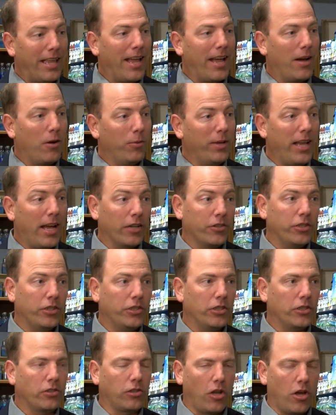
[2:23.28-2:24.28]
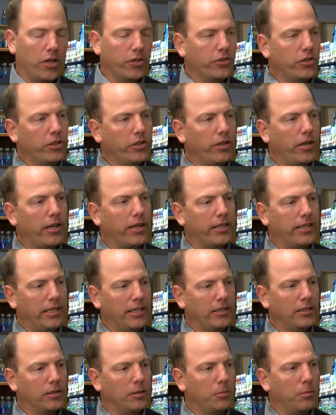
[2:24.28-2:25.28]
Yeah, we actually just launched in the United
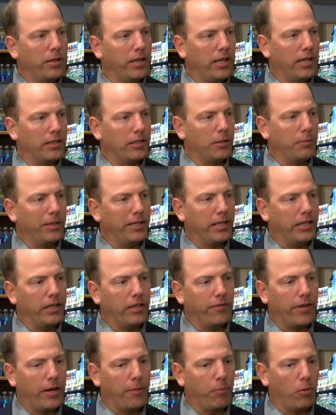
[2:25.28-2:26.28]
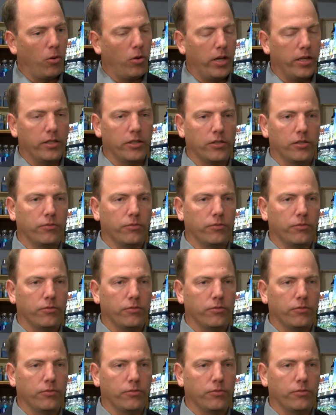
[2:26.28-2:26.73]
Kingdom at the beginning of April, and the